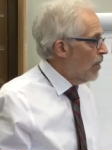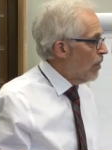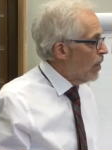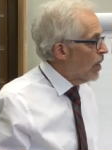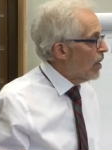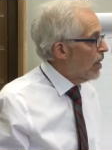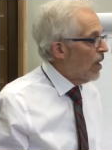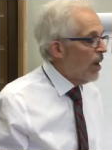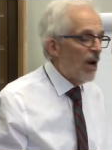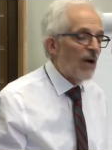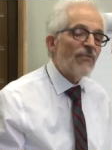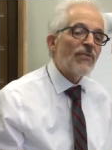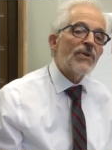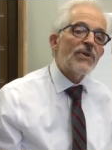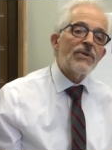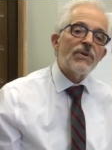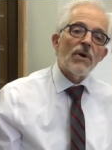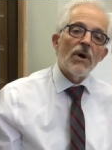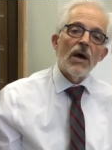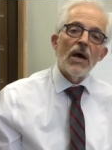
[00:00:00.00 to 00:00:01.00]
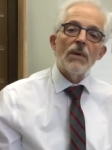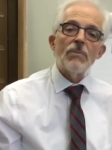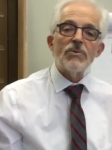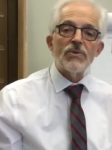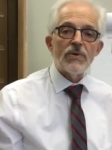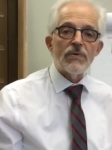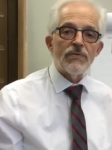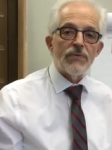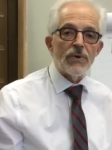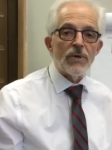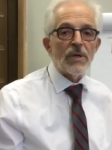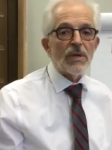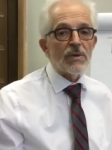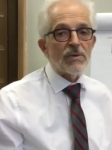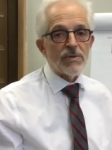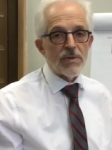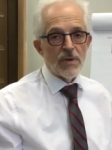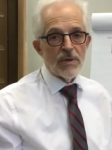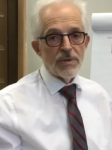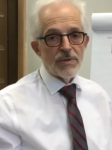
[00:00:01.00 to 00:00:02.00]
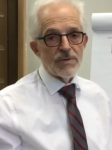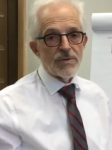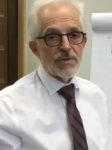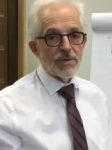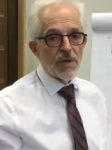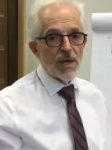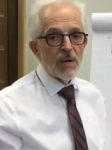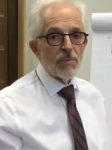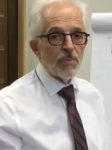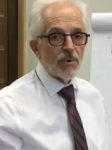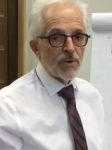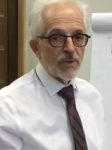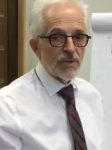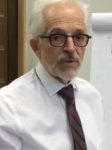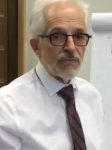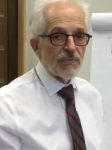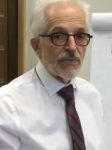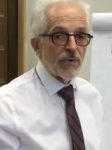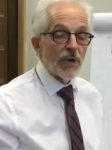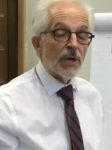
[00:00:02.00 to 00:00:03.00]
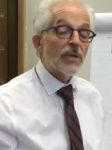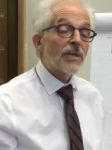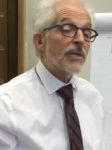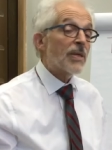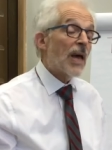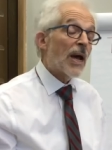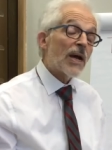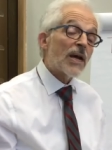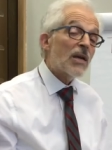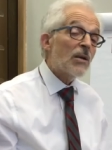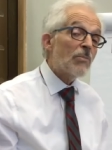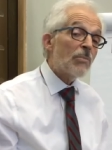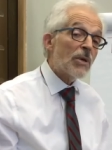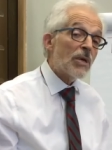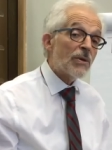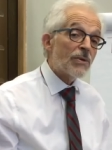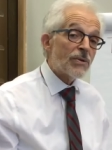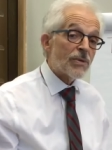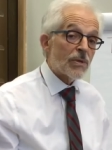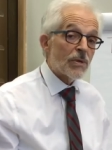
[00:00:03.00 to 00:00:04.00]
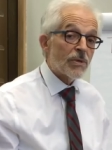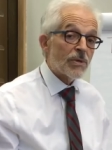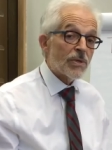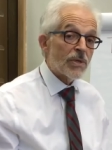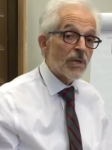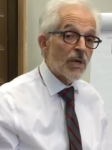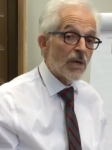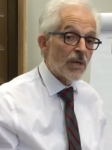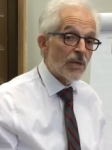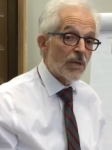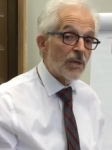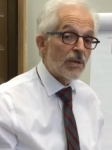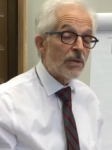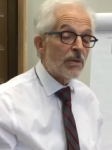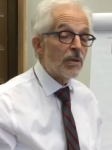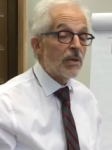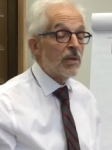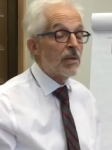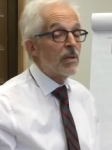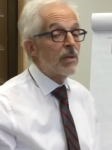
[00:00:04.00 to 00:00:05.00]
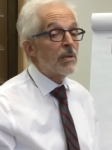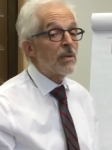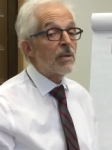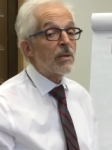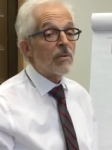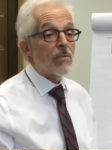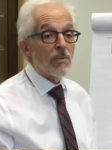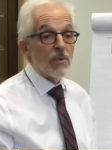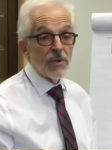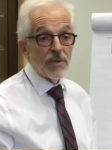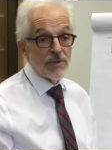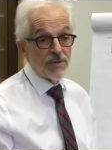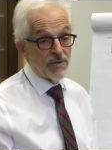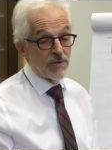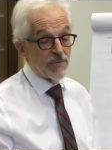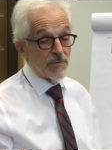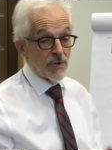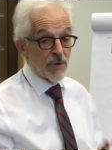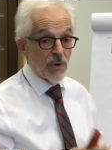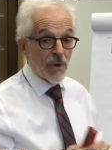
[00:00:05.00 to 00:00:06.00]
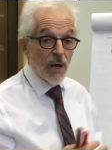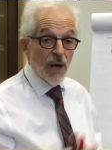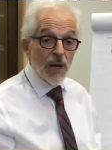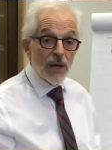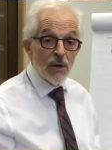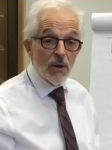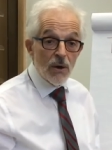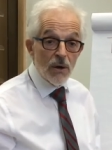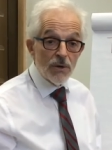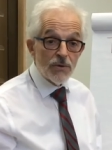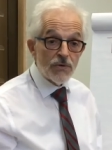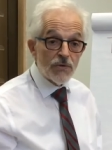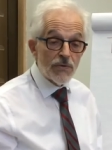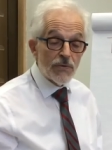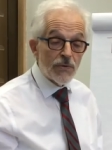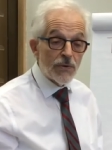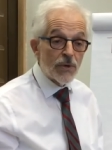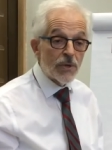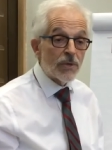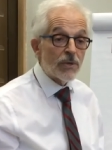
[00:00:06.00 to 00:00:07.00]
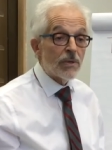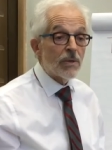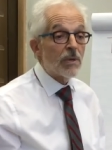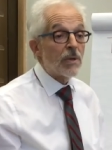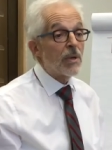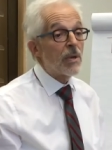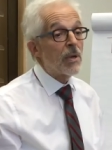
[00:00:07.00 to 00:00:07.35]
Well, oftentimes the foot is unstable in the front, and that can be associated with a severe high arched foot,